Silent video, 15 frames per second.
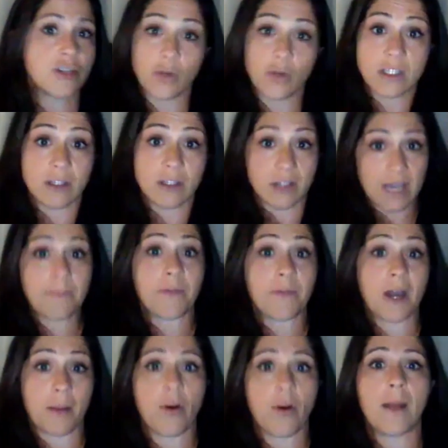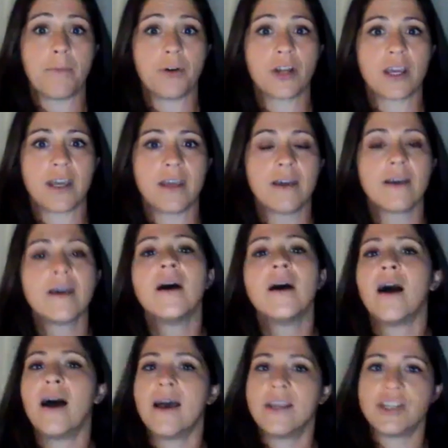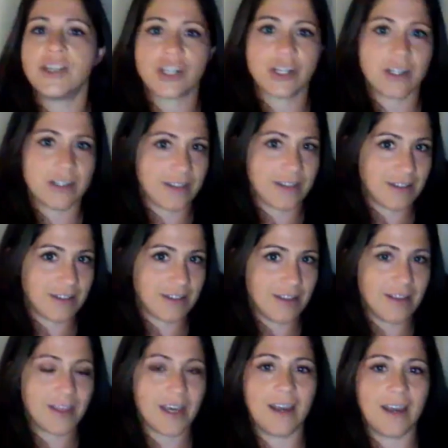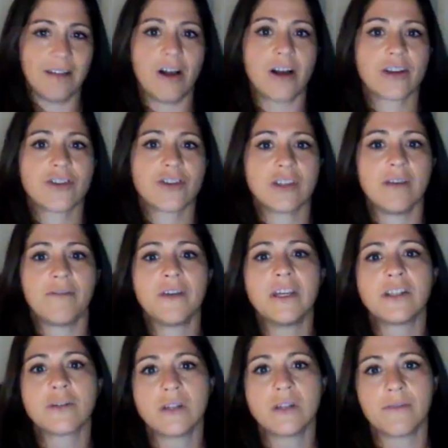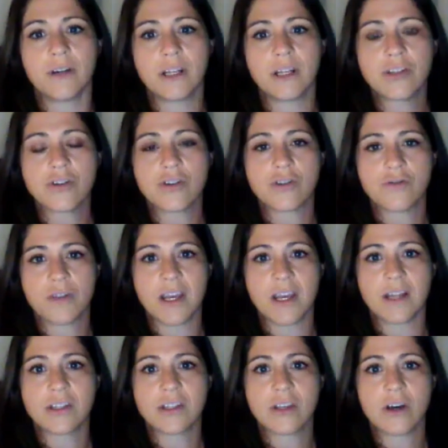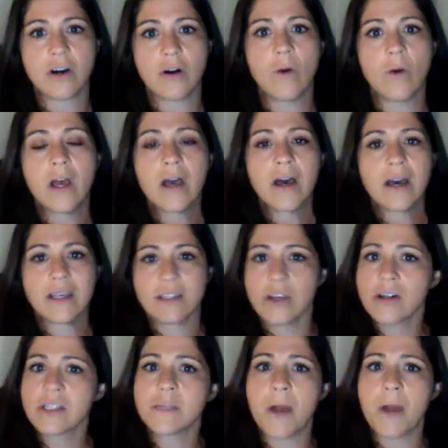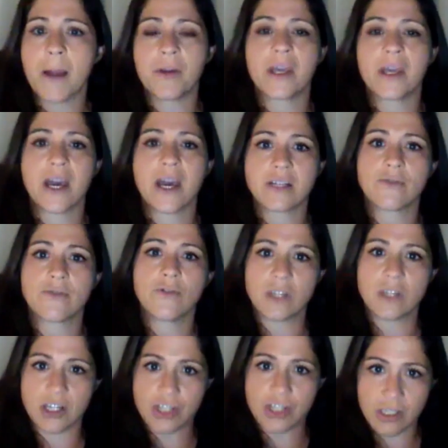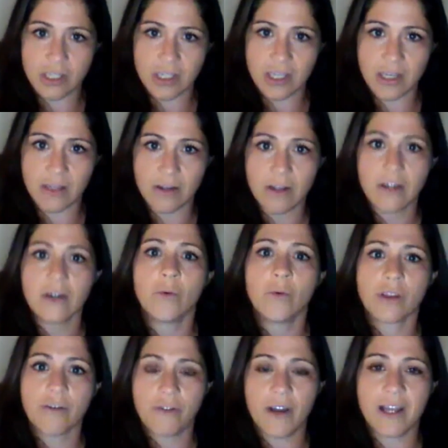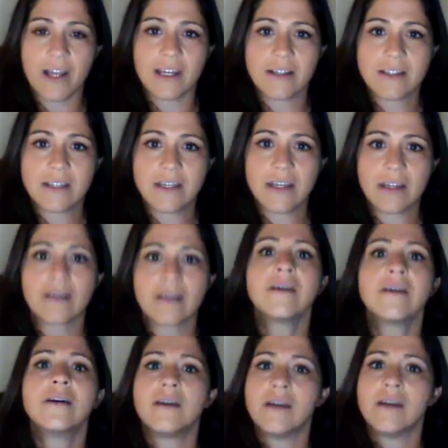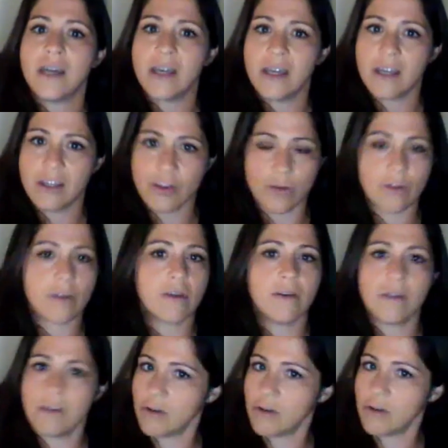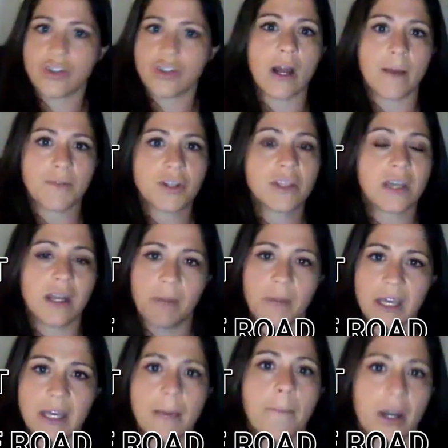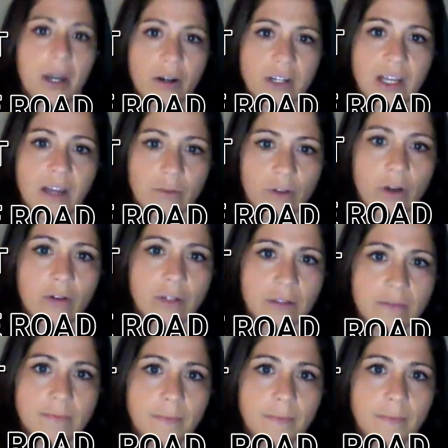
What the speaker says: You could still keep that property and just then lock yourself into a different interest rate. So as long as the property cash flows initially with your financing, there's an option that it might get better down the road.